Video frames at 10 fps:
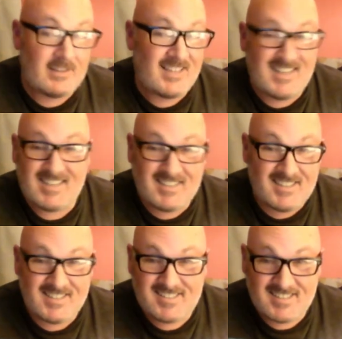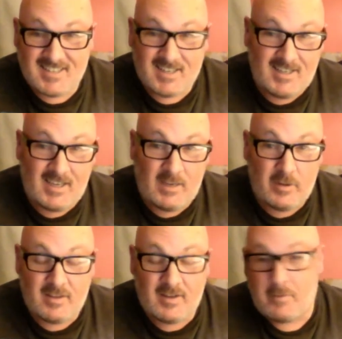I got late into the TikTok game.